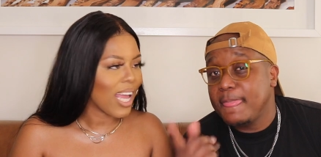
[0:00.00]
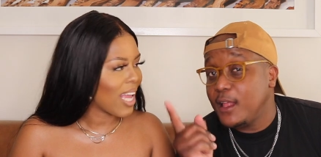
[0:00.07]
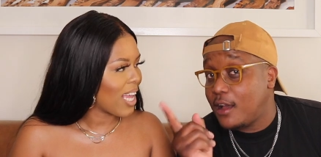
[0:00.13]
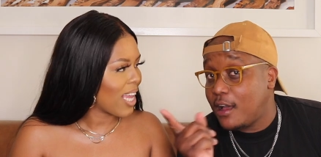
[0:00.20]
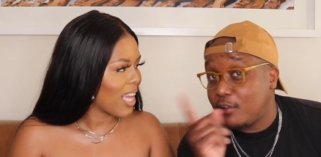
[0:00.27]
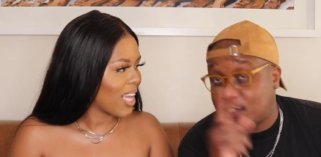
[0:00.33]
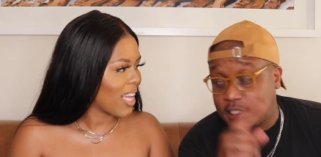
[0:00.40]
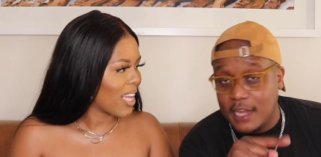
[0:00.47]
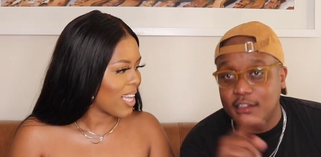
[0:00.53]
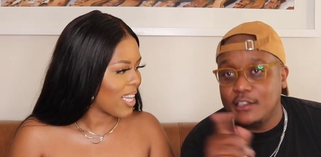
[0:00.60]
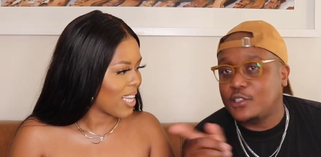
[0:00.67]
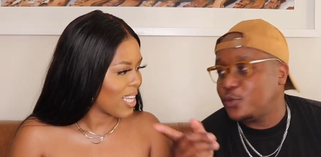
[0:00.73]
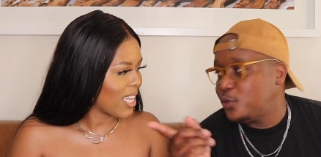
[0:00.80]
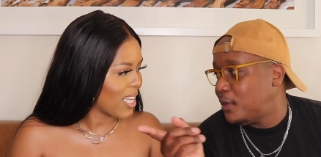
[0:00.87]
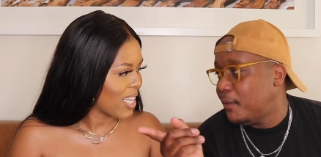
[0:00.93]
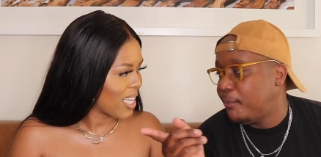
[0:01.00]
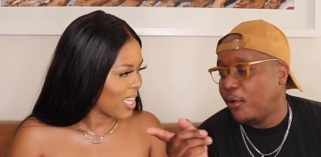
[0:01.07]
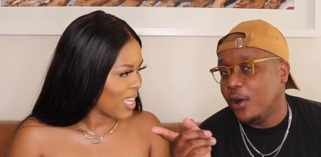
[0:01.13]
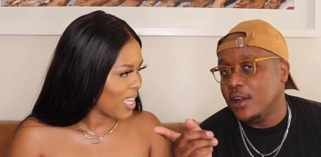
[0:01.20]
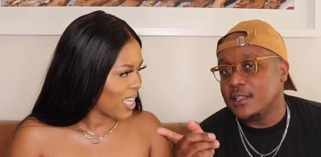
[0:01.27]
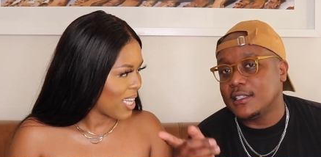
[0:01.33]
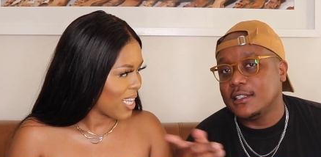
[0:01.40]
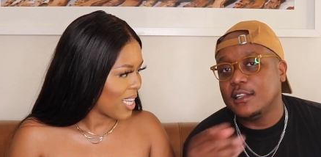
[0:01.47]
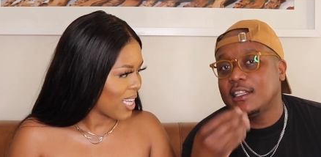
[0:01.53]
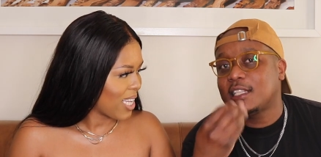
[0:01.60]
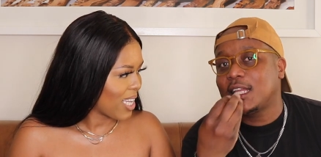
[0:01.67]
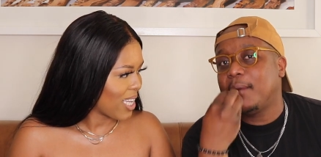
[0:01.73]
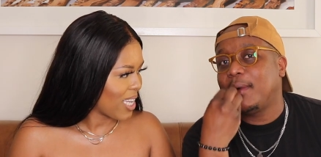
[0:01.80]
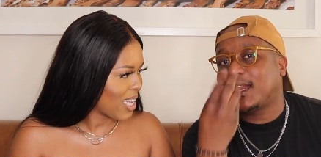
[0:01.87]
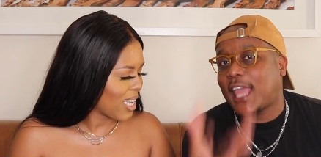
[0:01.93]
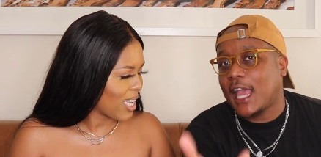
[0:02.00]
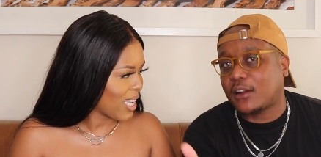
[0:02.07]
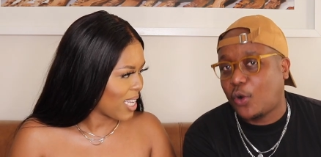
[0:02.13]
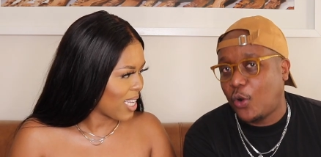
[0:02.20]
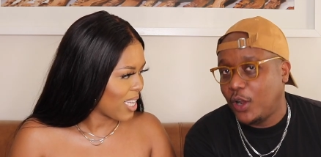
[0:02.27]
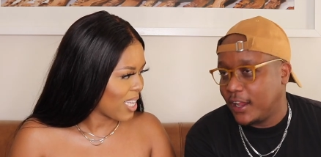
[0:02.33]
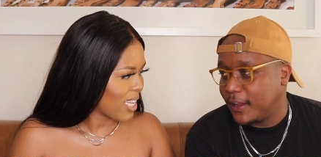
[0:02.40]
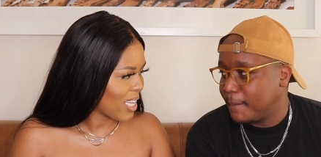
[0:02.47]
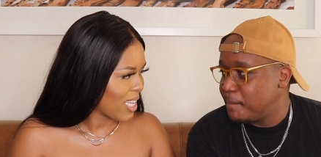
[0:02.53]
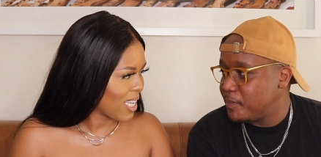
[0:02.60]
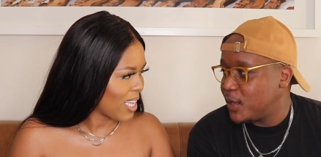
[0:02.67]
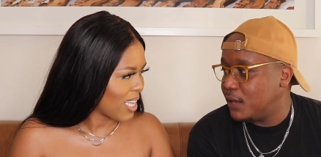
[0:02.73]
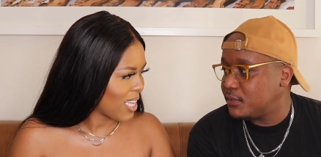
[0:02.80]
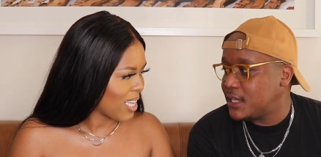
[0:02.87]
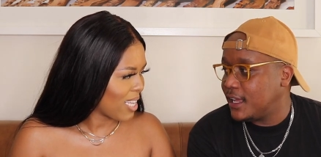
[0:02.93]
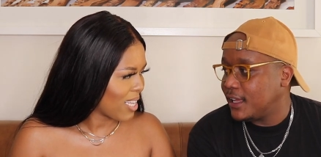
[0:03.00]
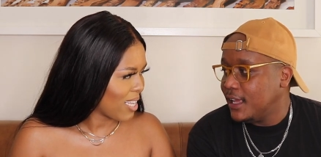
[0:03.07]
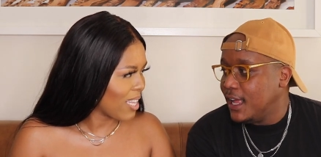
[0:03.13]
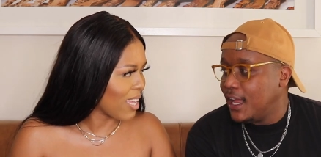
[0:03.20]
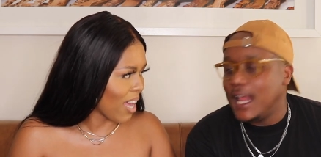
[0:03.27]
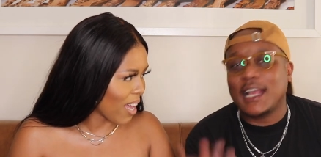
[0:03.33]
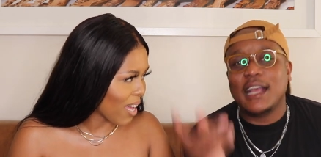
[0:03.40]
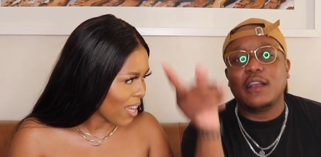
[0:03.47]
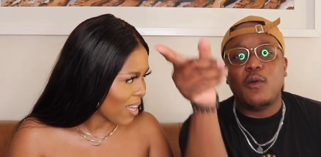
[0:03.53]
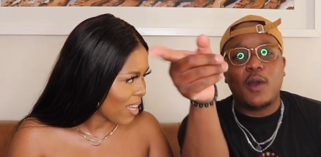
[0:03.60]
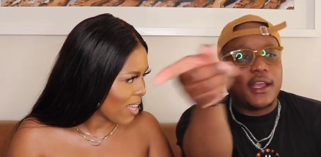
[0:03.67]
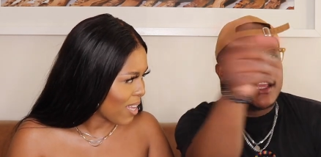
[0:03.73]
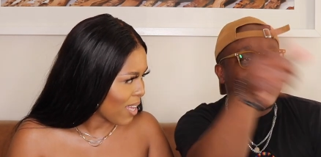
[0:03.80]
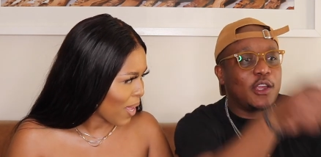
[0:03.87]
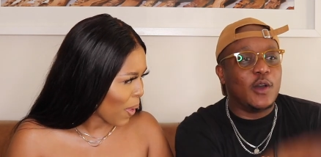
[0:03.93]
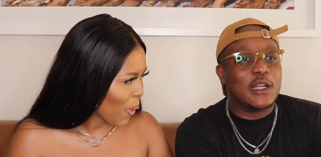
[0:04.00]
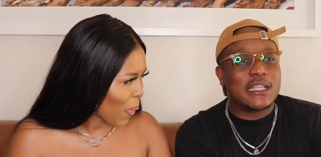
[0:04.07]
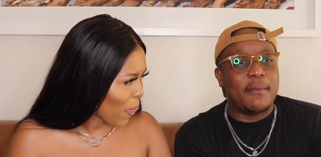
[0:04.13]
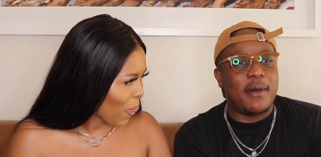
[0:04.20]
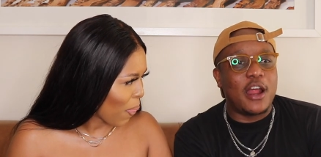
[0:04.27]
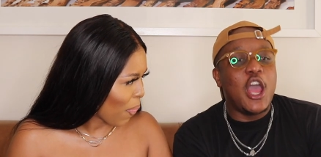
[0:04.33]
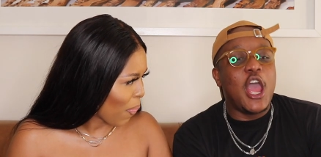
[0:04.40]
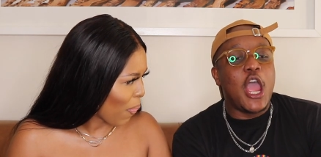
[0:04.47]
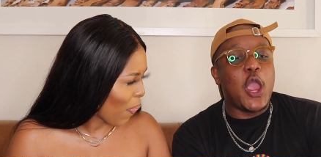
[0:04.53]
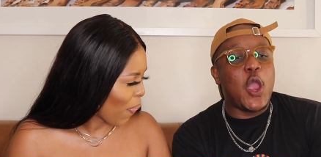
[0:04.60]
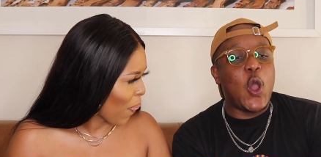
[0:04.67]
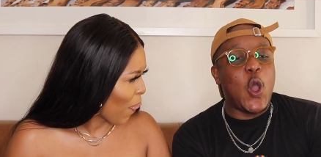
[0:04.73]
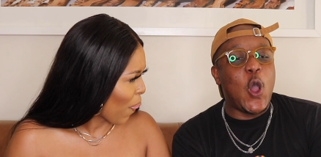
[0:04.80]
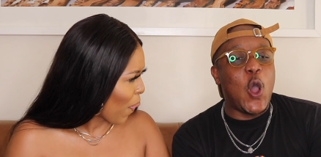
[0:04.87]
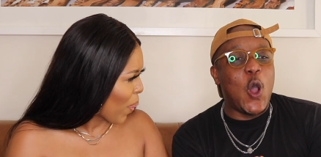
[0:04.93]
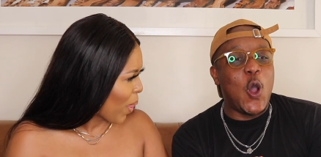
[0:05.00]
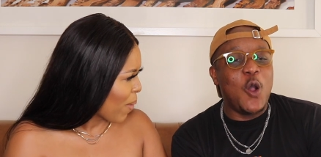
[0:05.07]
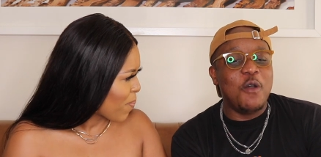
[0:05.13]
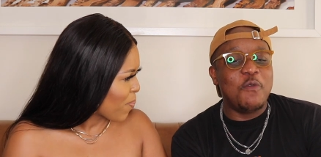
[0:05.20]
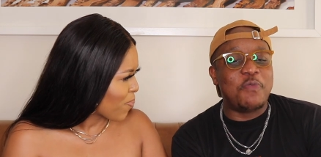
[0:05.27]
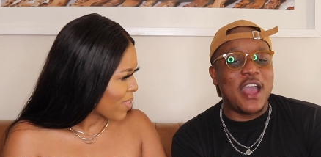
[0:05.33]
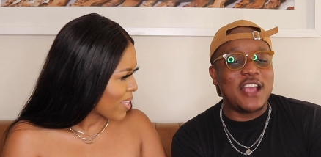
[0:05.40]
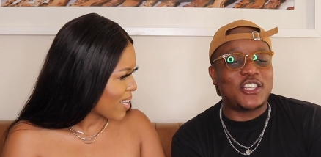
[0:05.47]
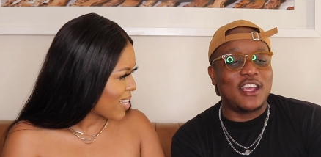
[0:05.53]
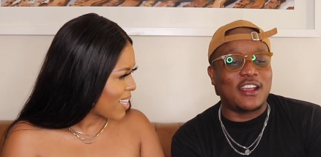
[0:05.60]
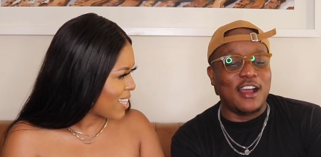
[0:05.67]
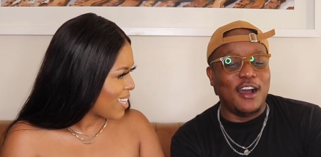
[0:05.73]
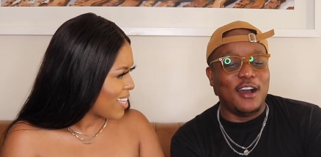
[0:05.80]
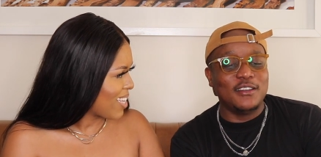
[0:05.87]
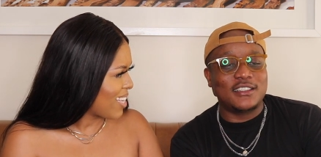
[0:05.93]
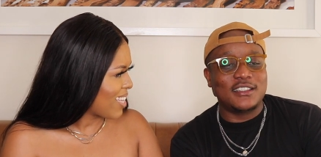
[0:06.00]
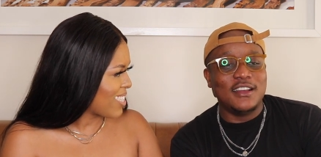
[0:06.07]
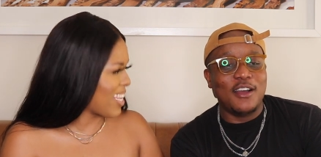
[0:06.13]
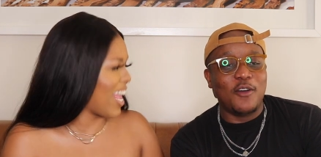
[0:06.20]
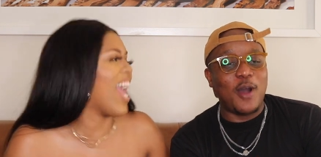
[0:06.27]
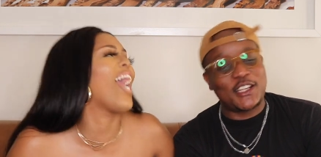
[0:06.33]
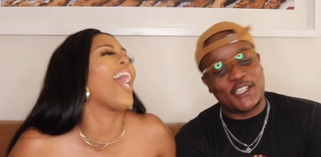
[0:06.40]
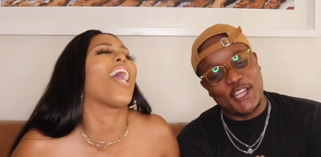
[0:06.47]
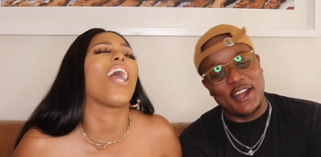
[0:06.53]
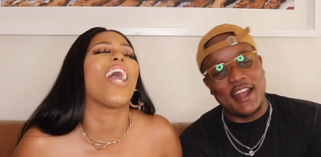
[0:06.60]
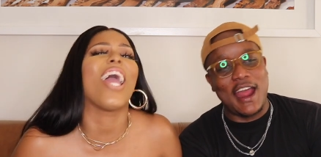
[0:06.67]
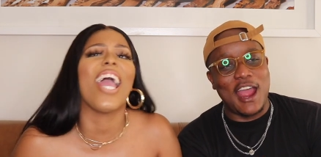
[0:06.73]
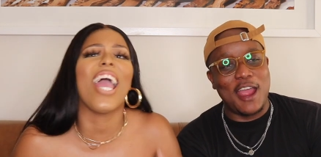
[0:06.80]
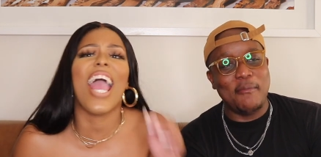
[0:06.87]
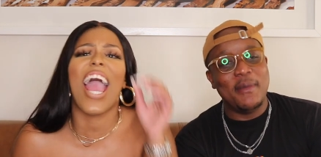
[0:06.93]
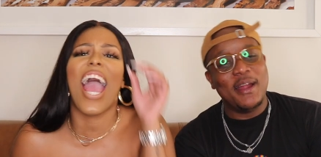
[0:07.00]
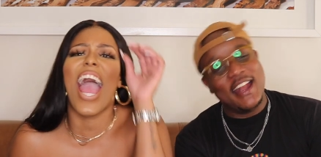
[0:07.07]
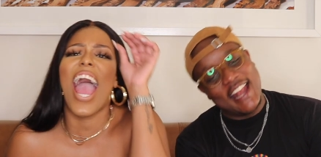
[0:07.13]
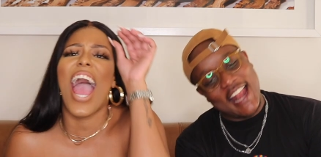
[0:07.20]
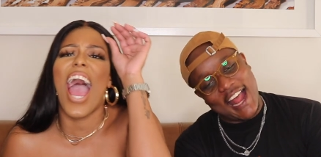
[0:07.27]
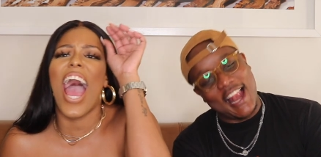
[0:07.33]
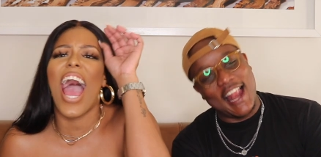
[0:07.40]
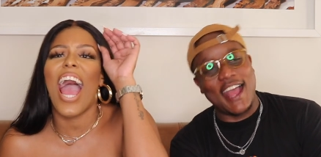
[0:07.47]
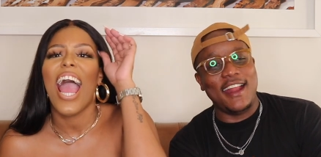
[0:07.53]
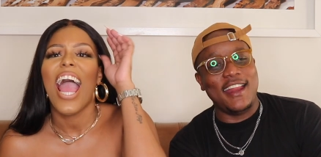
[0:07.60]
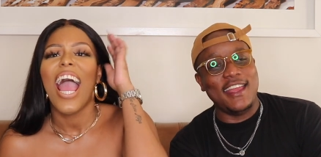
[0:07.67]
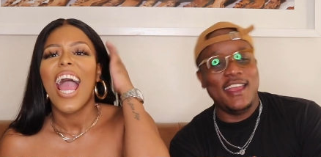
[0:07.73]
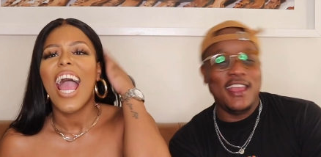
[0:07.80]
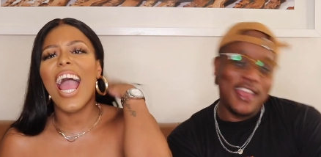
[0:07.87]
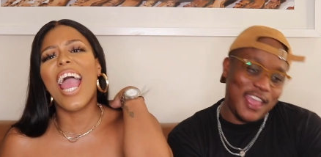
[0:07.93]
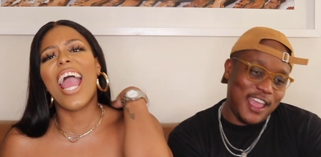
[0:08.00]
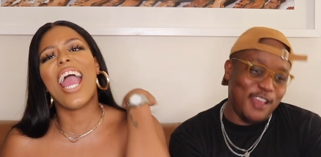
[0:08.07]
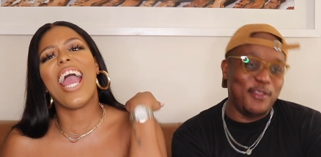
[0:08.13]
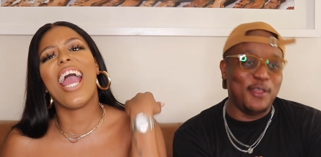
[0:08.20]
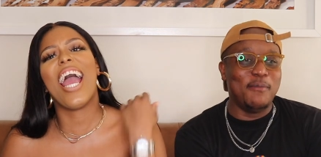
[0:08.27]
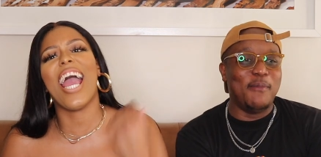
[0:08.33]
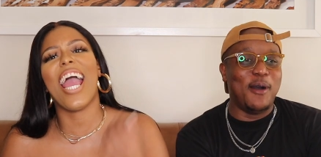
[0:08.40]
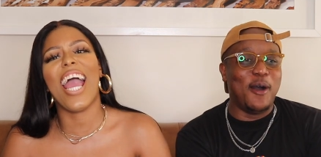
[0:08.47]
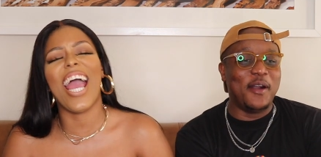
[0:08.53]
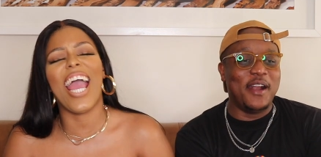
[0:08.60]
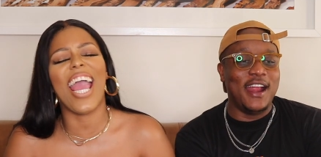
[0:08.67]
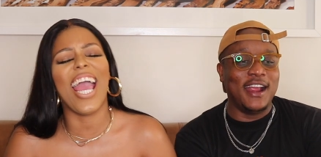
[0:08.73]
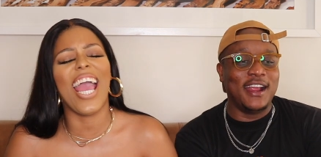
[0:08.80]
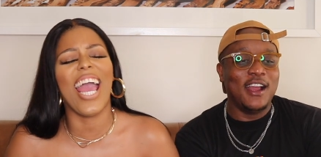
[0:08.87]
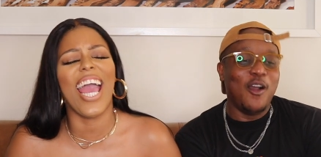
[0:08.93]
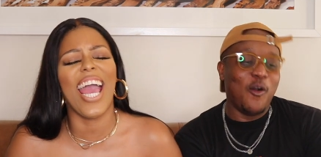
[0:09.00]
Speaker 1: you know, I was telling this with my boys, the thing about calling. You know what I'm saying? Yeah. Like, one hand ago, I'm talking about, oh, there she goes, what's your name? Not lady, in the morning,